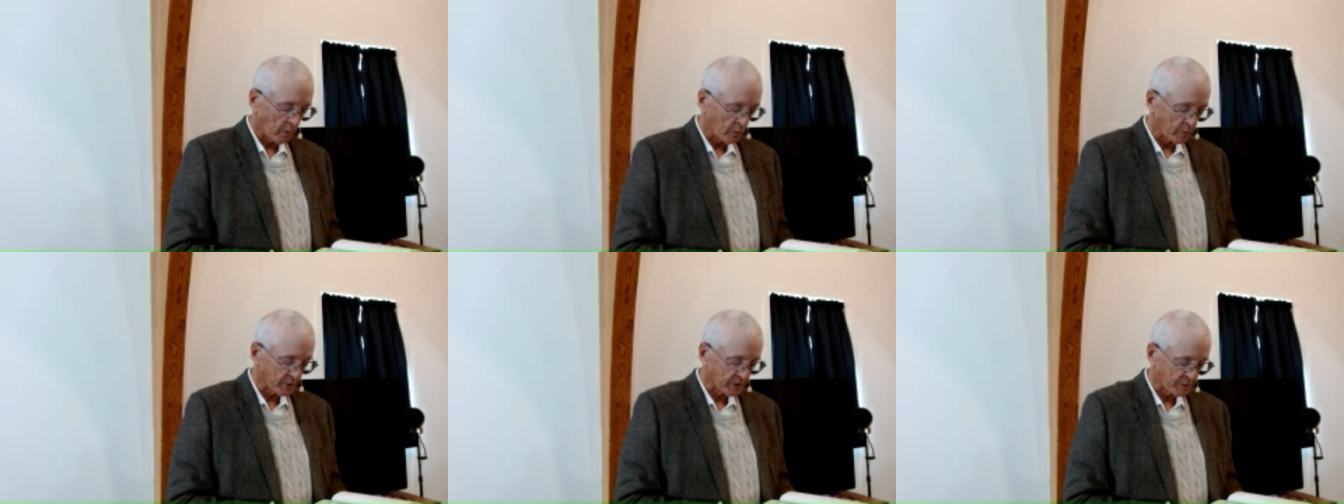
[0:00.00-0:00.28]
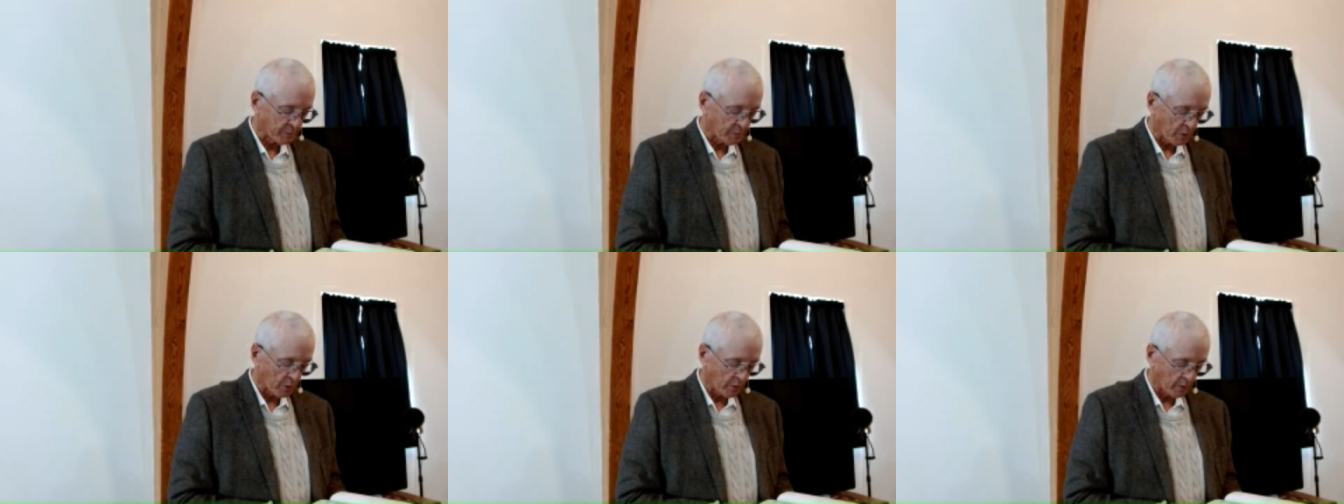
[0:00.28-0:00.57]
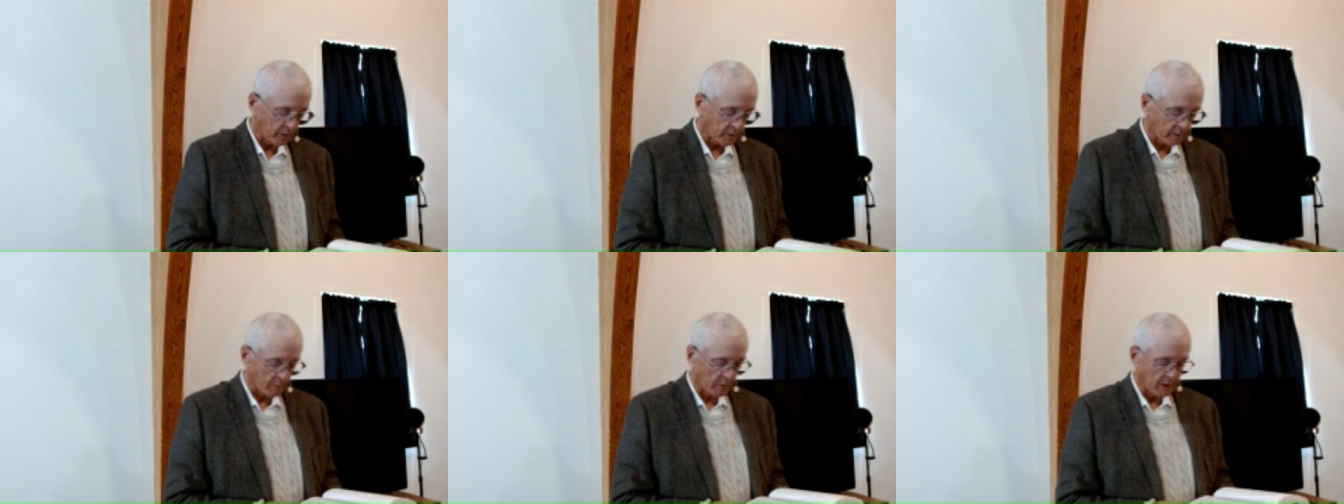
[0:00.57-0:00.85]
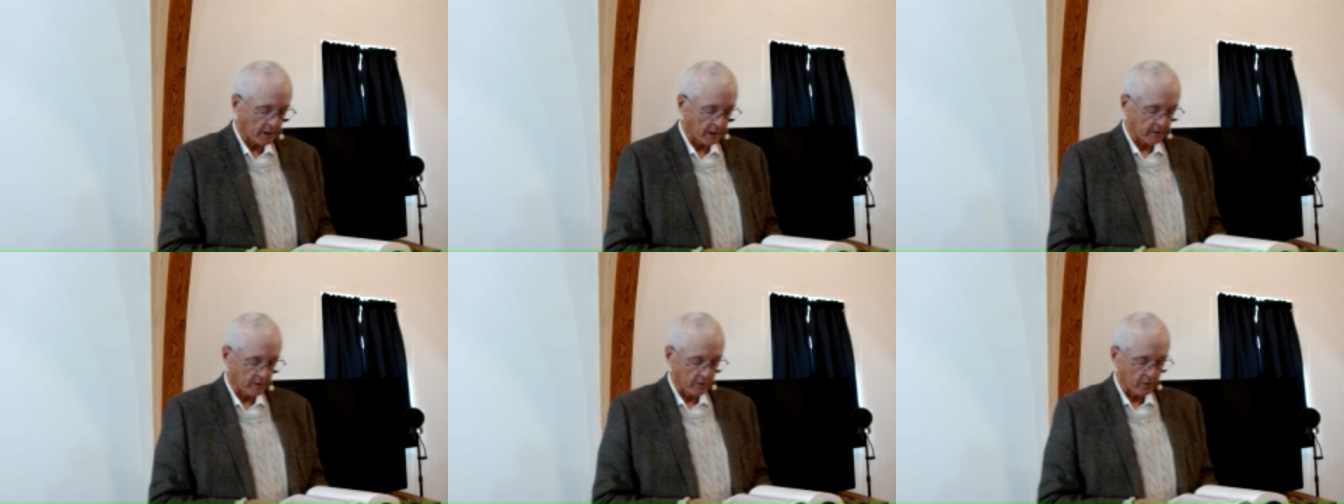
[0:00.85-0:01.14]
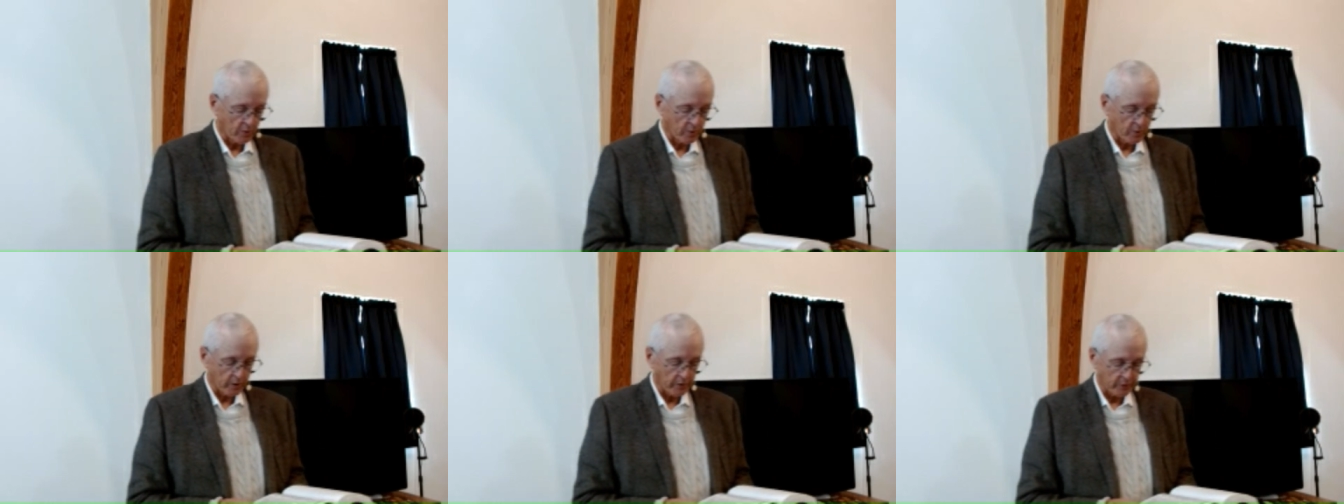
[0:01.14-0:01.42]
was spoken by the
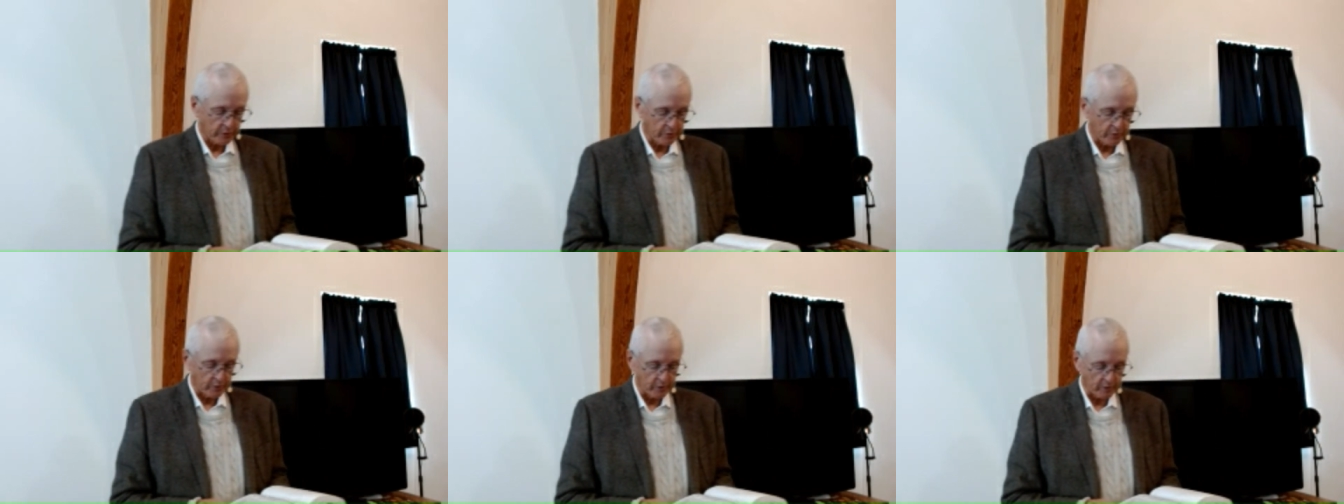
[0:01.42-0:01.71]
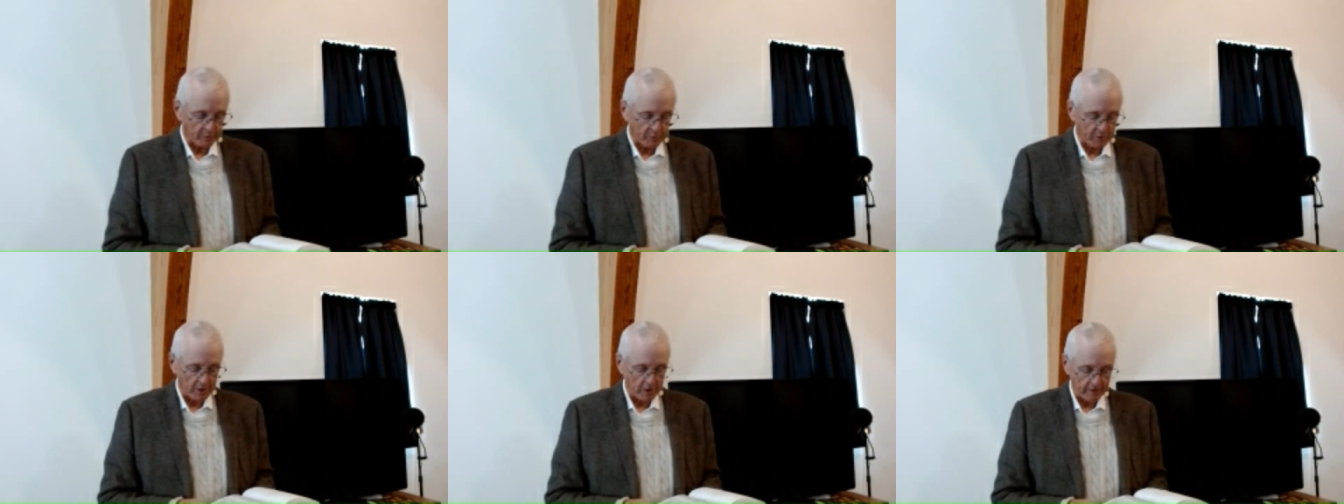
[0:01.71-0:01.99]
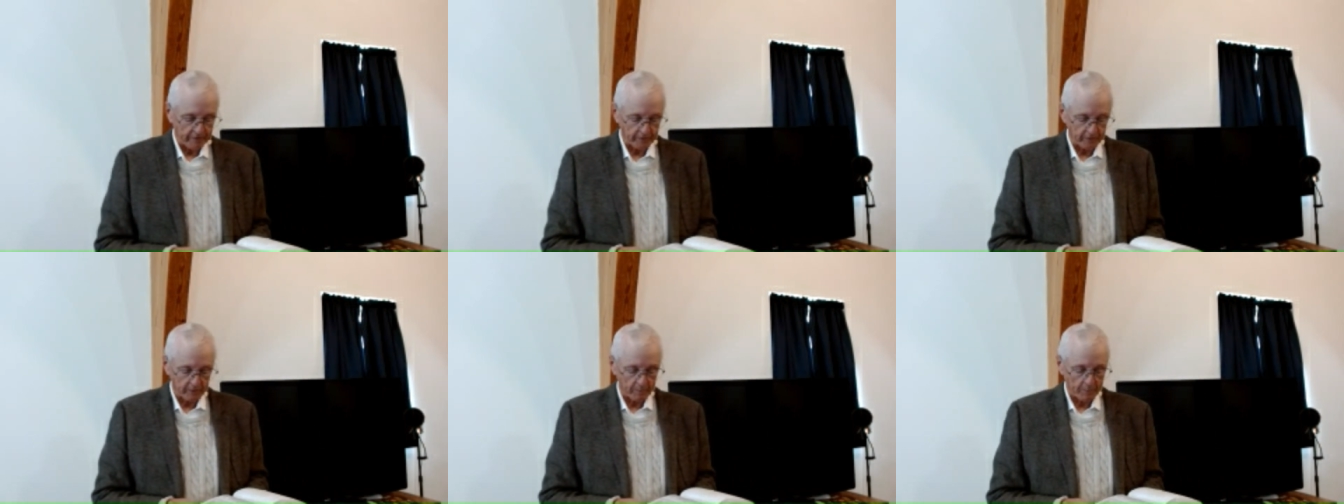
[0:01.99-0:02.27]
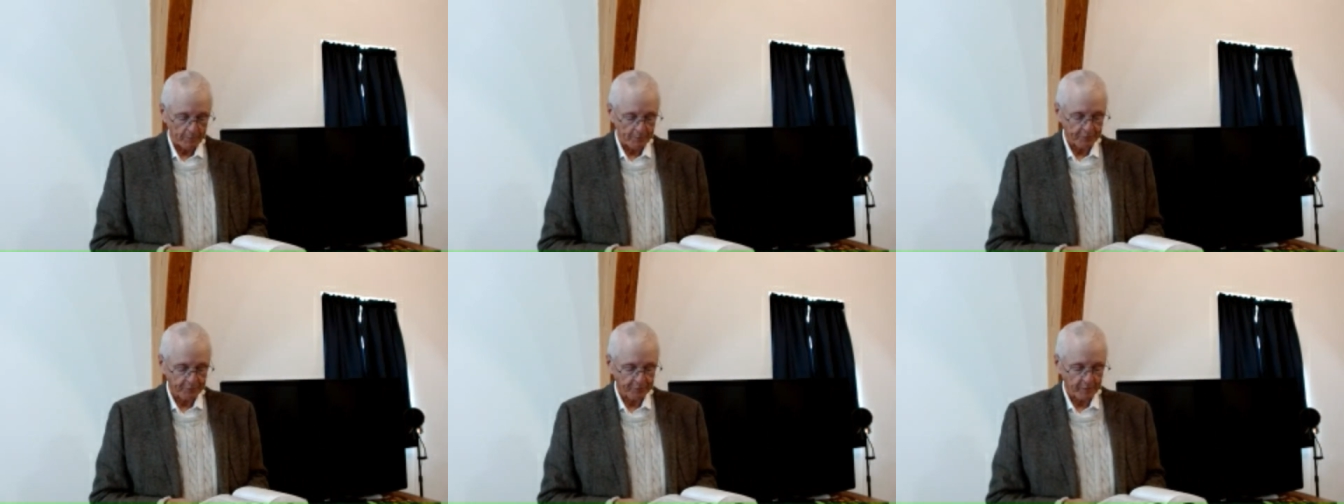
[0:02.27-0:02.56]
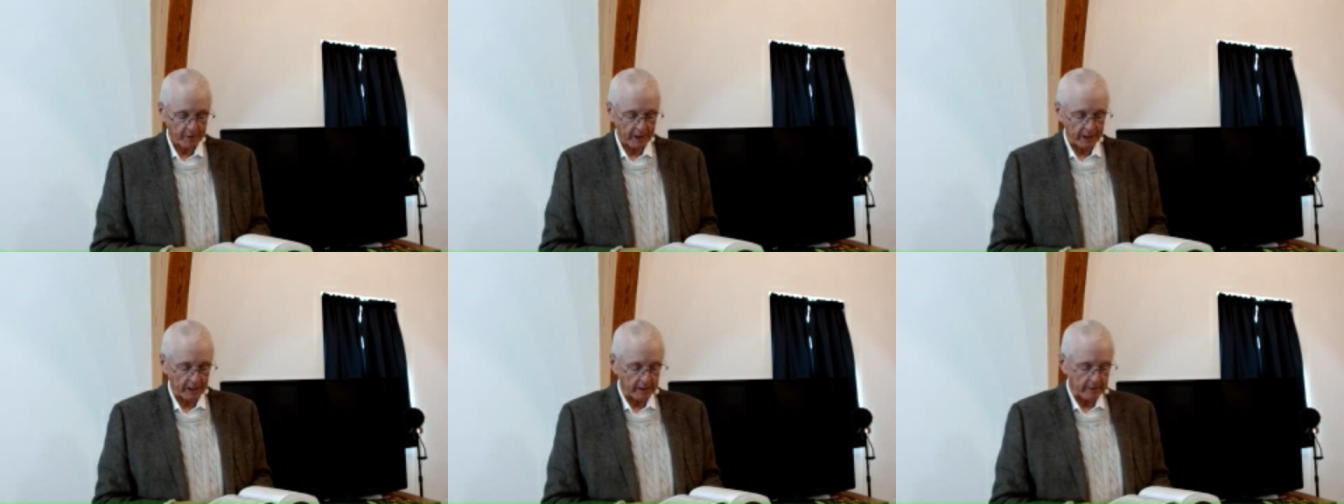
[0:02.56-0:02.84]
Lord through the prophet,
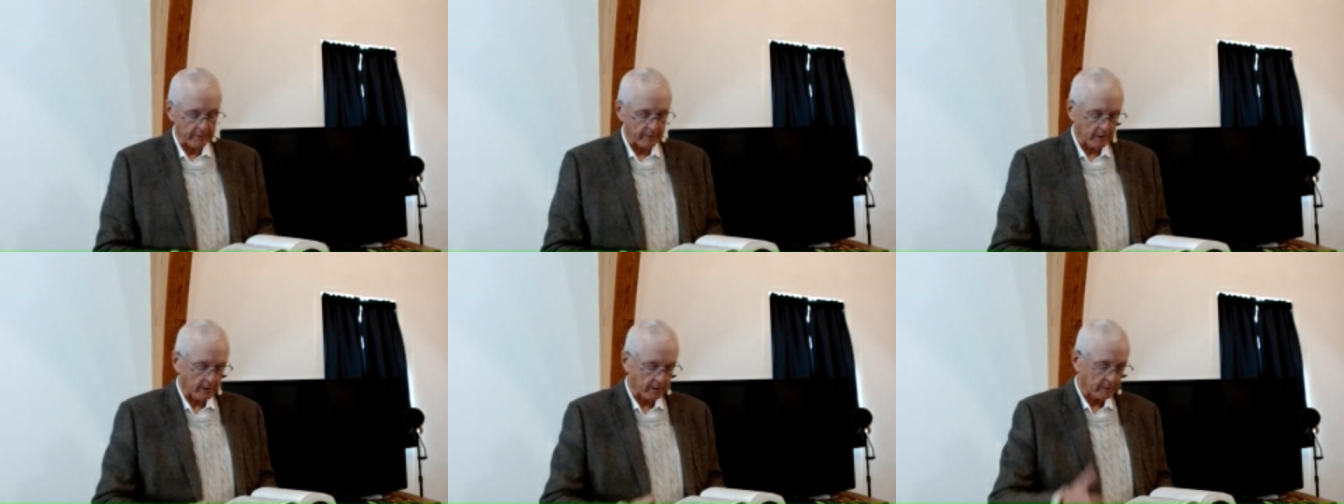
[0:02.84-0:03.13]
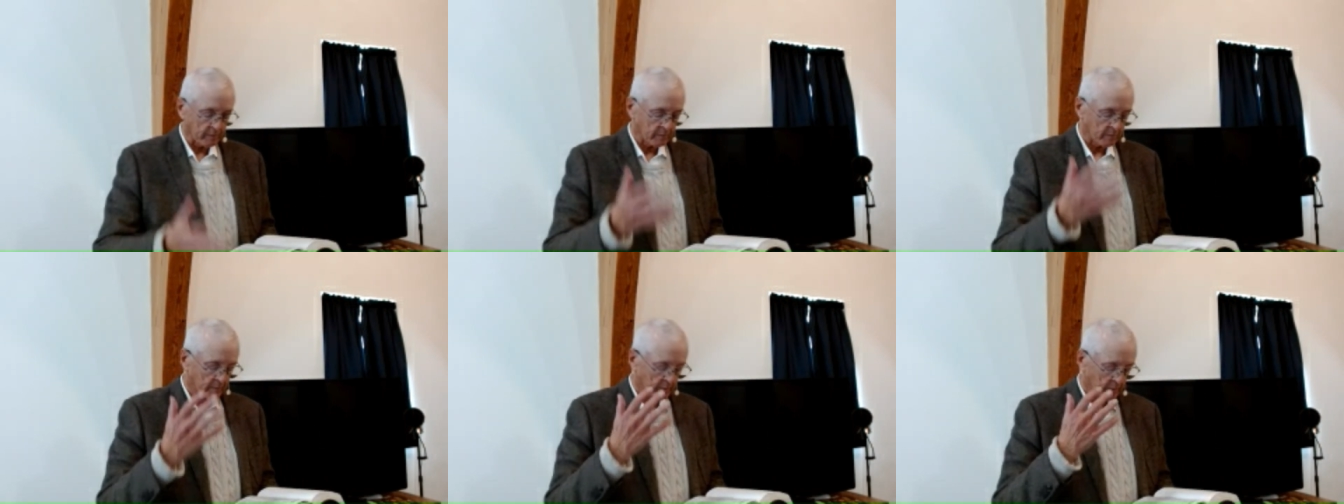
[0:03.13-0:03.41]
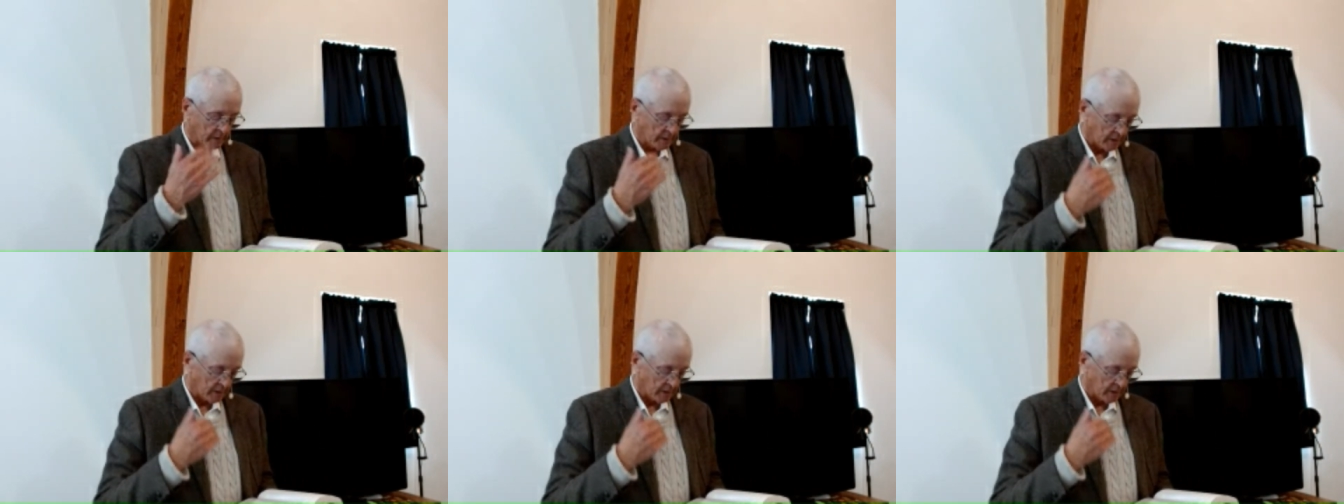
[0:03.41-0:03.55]
and then